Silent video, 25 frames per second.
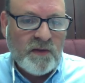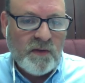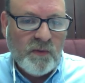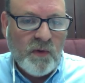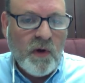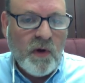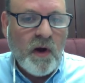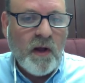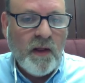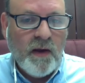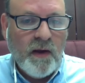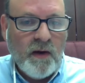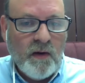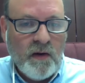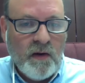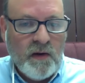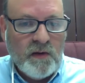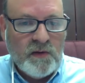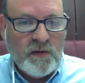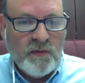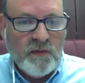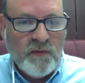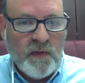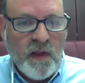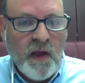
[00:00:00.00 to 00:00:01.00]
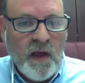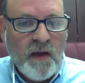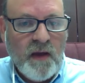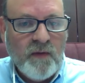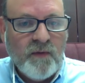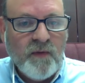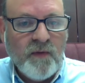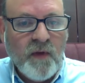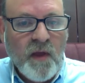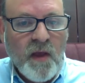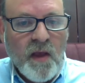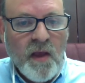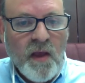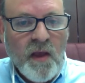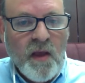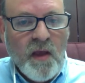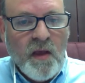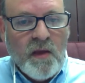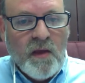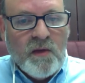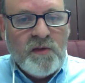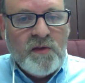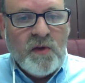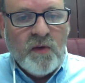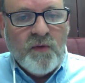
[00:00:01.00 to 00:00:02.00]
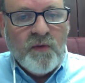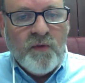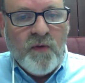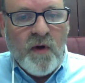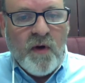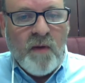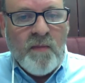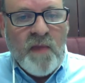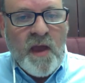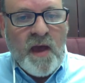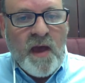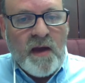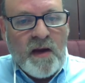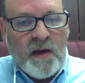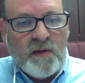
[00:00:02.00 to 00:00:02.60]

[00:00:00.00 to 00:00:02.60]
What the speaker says: all areas of life. So from that,